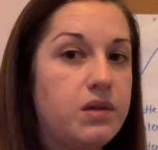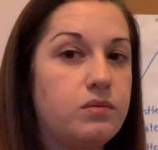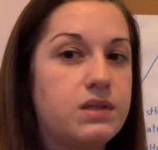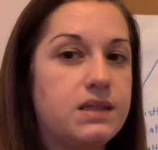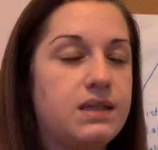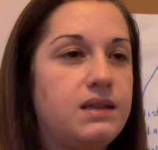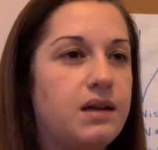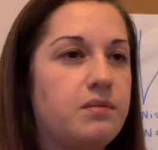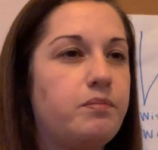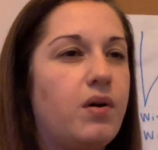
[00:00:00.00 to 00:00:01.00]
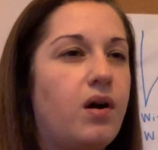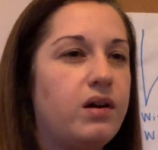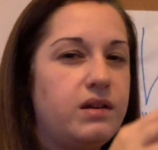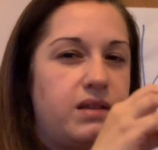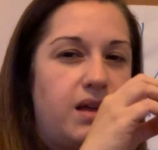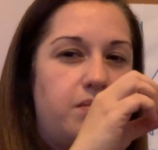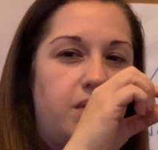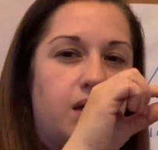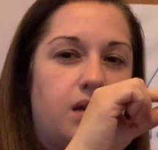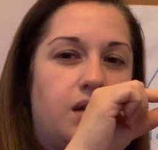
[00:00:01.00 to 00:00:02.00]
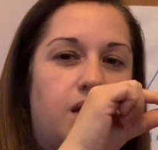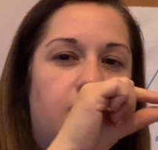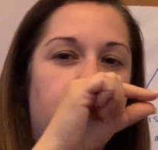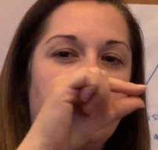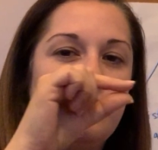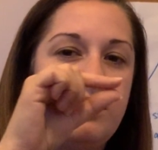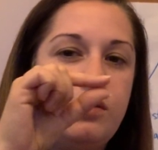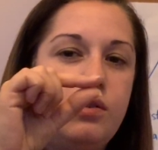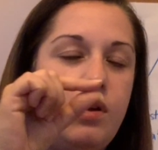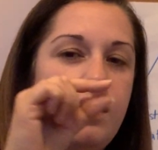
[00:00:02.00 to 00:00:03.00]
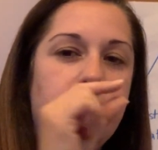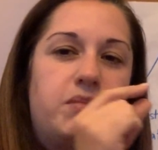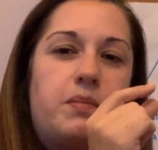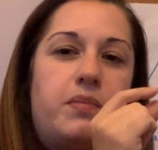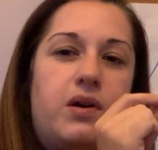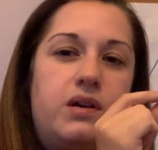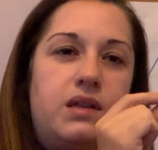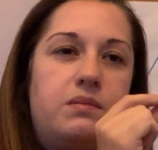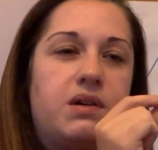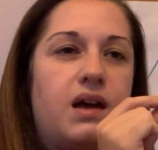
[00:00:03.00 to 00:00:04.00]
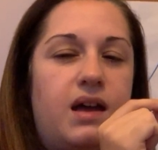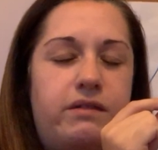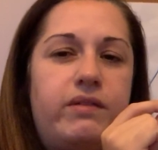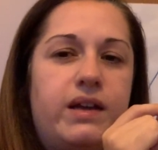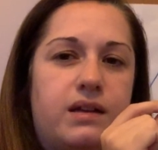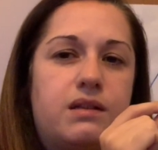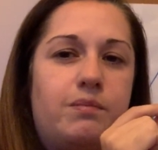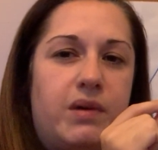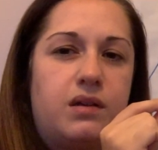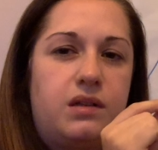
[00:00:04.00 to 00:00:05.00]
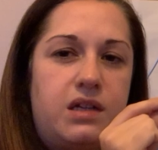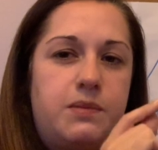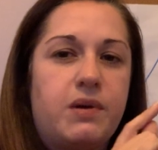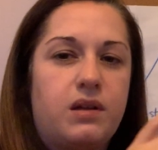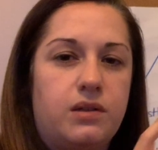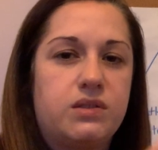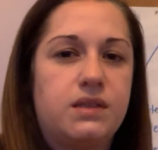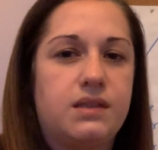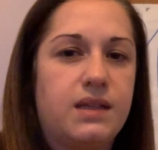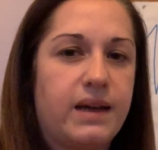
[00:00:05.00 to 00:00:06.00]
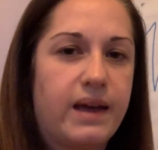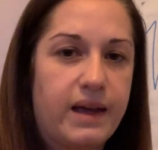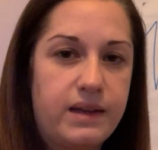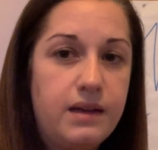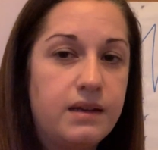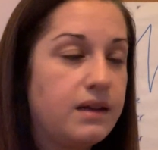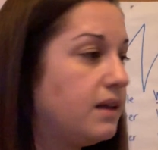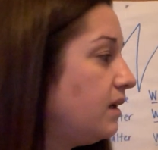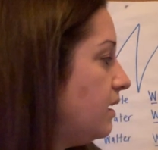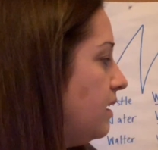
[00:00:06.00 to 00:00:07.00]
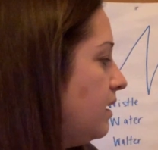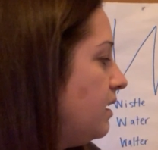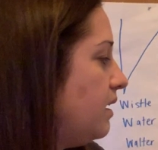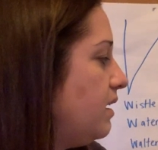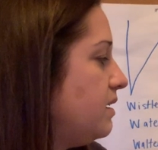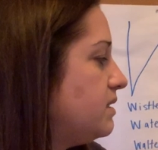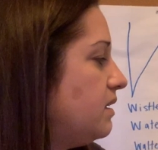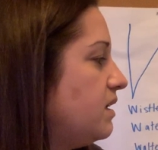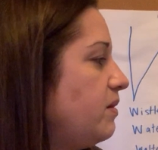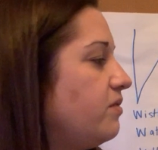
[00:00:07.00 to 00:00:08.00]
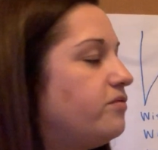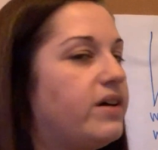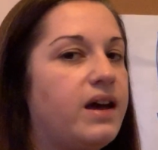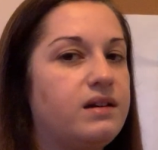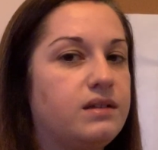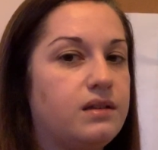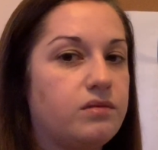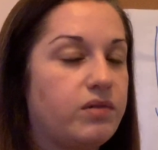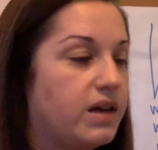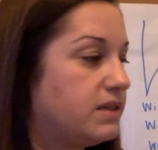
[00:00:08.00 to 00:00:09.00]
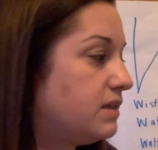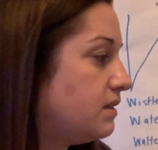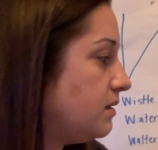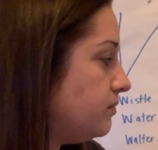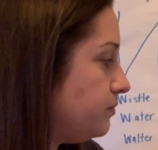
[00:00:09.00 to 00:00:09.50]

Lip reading: you would see that part of them, they're long, but part of them kind of like in the middle-ish, but closer to the head, is a little bit fatter than the rest.